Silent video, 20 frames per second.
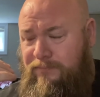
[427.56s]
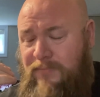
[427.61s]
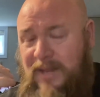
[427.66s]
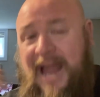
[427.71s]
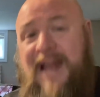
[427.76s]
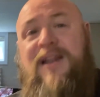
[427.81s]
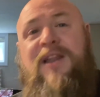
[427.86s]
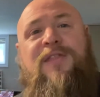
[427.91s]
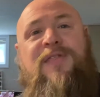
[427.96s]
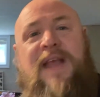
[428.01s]

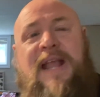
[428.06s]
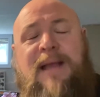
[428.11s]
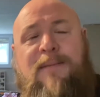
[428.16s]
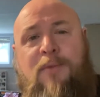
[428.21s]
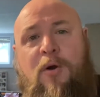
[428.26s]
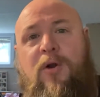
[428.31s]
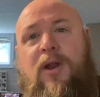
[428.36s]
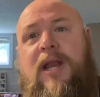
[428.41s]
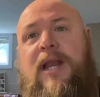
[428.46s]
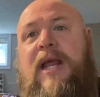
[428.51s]
And the thing
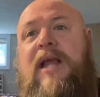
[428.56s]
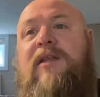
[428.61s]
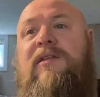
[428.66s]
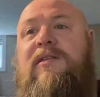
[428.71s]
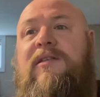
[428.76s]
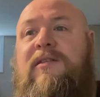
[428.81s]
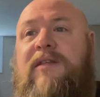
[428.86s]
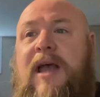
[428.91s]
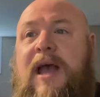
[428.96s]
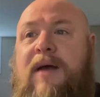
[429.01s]
about it
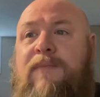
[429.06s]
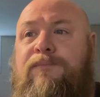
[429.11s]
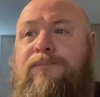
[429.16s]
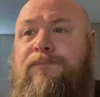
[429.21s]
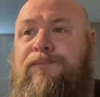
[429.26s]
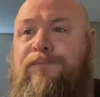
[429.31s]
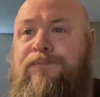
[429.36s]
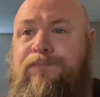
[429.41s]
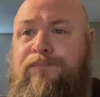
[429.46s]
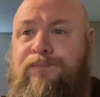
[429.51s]
is that
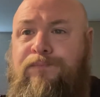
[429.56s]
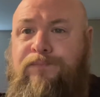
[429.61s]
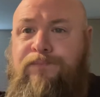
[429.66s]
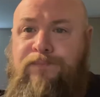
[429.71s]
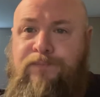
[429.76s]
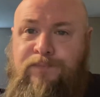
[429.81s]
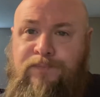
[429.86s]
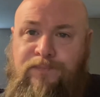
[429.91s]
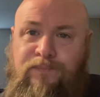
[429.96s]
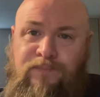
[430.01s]

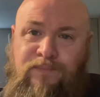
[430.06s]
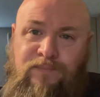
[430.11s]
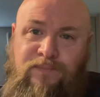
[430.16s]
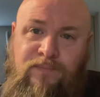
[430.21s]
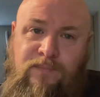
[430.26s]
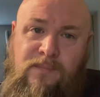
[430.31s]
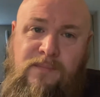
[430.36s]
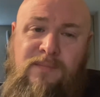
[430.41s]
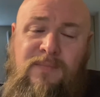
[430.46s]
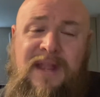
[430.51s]

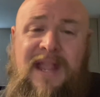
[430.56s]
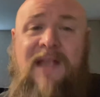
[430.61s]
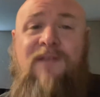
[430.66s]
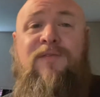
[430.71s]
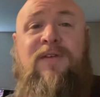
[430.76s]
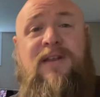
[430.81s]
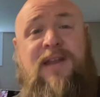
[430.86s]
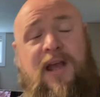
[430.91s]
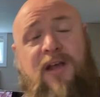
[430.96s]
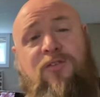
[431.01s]
if
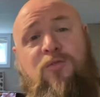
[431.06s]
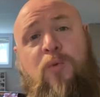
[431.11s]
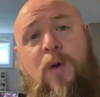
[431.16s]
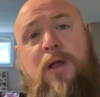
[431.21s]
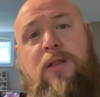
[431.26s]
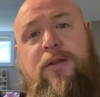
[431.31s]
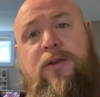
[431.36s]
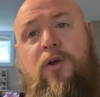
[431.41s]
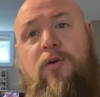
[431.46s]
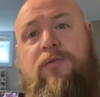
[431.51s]
it does
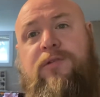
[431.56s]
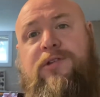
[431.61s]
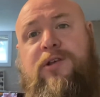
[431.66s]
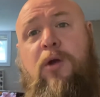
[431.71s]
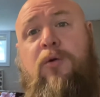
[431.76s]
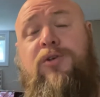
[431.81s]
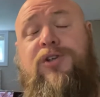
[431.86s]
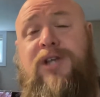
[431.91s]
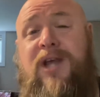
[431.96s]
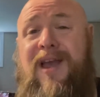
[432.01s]
well in Nova
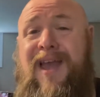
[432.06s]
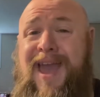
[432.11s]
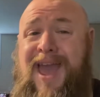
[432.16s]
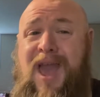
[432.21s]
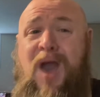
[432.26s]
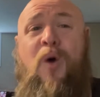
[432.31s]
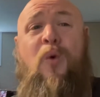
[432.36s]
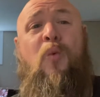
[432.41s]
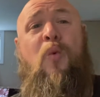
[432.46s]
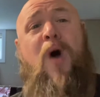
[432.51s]
Scotia,
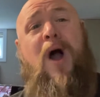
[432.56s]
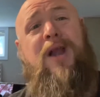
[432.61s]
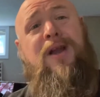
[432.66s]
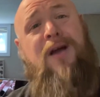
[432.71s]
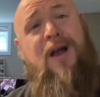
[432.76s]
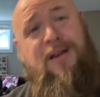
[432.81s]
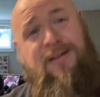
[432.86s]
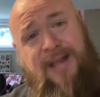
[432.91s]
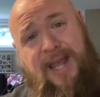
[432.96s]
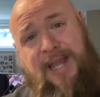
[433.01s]
hell, why
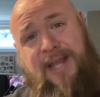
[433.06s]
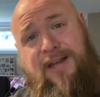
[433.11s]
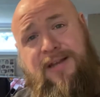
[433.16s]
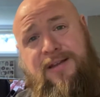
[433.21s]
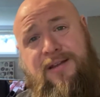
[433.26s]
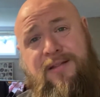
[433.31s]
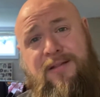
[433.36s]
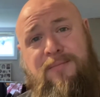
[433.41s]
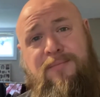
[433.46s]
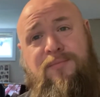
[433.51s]
not take it
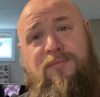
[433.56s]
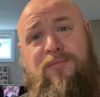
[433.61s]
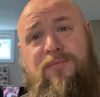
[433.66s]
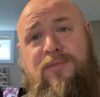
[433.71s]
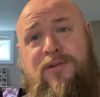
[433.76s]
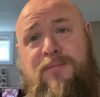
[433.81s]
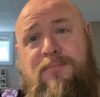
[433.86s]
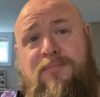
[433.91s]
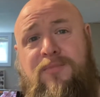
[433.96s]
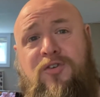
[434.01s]
to
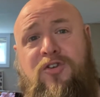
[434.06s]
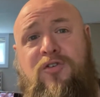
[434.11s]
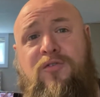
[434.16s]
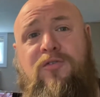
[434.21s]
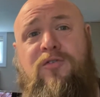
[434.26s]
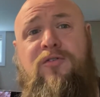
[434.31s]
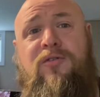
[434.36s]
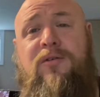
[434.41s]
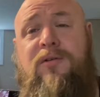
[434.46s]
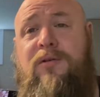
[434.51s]

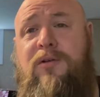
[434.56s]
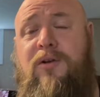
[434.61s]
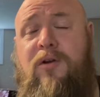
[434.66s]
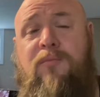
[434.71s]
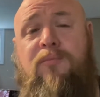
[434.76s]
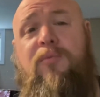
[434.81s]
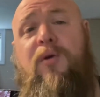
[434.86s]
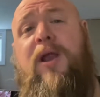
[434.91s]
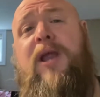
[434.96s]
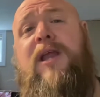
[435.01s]

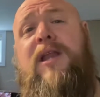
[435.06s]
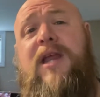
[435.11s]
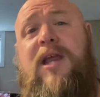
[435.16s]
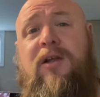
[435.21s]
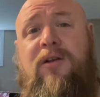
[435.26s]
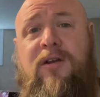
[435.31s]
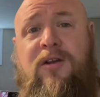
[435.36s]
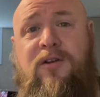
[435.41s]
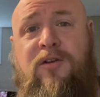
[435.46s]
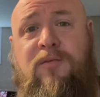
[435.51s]
bring it
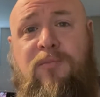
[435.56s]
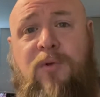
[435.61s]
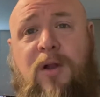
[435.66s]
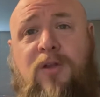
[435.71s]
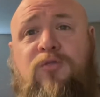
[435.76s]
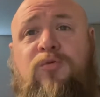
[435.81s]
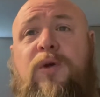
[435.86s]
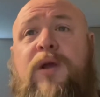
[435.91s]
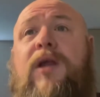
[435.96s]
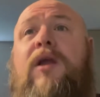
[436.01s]
here to New
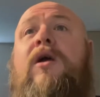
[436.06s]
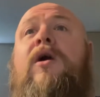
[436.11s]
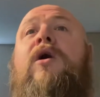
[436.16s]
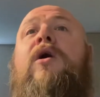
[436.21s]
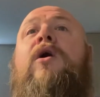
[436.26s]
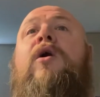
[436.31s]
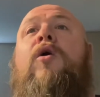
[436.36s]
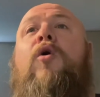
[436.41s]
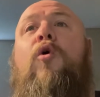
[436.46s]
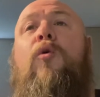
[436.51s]
Brunswick,
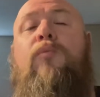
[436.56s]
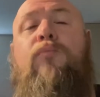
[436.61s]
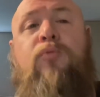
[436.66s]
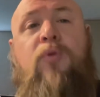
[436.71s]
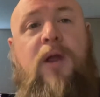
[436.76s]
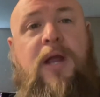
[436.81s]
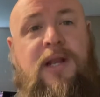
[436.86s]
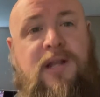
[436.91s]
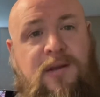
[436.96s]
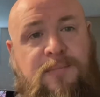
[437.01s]
or
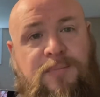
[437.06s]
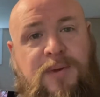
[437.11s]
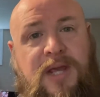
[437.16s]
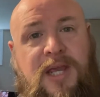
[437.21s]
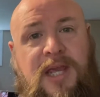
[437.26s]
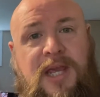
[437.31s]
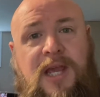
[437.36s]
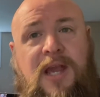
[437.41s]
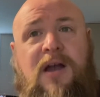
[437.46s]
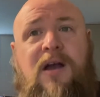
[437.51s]
bring it to
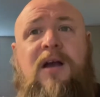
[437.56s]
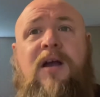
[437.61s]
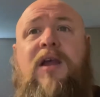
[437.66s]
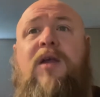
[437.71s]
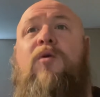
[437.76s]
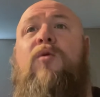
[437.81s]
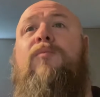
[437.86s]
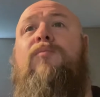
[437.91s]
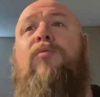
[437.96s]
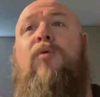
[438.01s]
PEI,
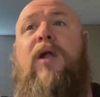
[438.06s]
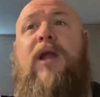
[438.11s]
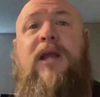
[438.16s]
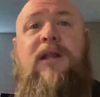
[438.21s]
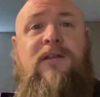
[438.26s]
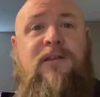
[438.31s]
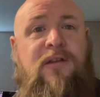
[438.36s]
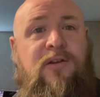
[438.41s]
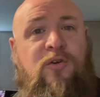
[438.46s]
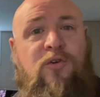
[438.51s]
or bring it
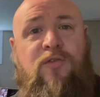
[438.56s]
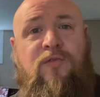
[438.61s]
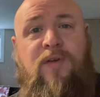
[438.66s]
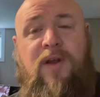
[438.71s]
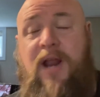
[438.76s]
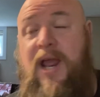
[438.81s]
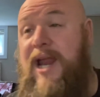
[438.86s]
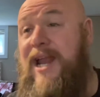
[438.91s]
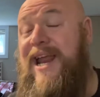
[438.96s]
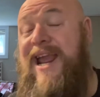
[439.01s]
to
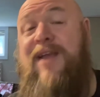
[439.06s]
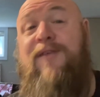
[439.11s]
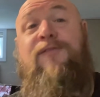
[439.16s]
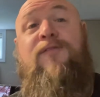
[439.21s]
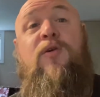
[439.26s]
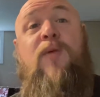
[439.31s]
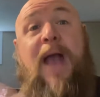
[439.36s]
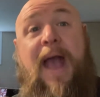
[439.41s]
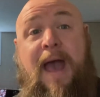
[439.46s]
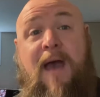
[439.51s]
Newfoundland? If
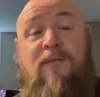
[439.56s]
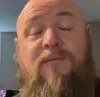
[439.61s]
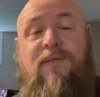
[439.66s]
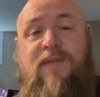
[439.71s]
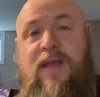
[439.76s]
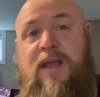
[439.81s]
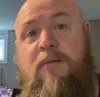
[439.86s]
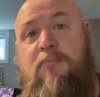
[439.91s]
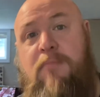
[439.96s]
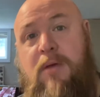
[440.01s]
you have
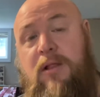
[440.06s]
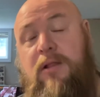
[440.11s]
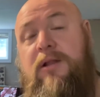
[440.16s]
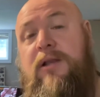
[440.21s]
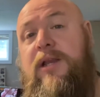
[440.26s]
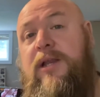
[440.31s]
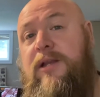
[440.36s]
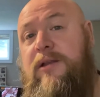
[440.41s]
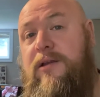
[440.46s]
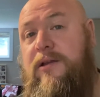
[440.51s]
the
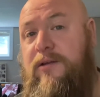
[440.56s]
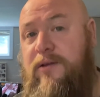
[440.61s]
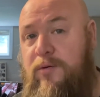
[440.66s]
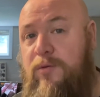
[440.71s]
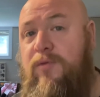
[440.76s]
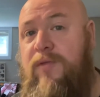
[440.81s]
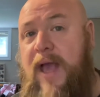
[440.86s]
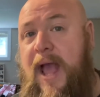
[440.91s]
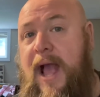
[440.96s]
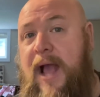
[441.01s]
ability to do
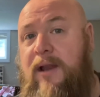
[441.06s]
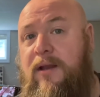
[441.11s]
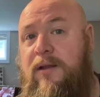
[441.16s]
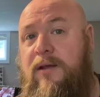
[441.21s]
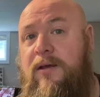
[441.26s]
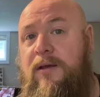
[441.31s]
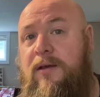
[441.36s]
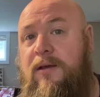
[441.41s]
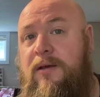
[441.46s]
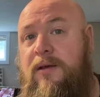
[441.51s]
that,
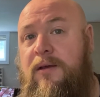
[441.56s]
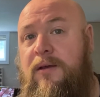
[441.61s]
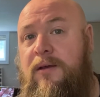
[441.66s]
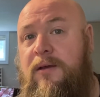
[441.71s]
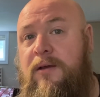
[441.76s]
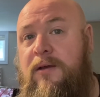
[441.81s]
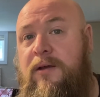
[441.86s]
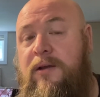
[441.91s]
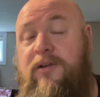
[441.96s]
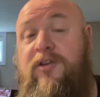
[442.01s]

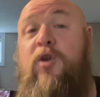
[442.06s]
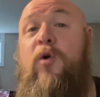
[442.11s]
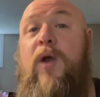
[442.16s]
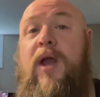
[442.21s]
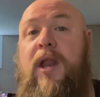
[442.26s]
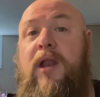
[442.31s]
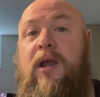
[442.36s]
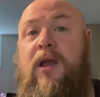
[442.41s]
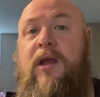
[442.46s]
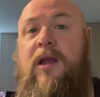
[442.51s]
do
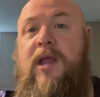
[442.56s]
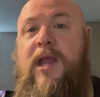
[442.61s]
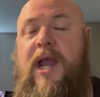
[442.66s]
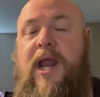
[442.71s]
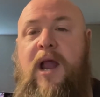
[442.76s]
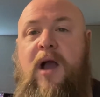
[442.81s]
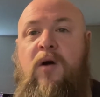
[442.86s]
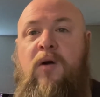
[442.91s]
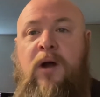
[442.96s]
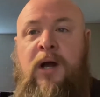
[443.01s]
it, you
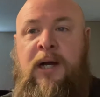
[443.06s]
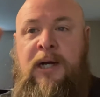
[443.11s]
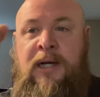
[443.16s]
know?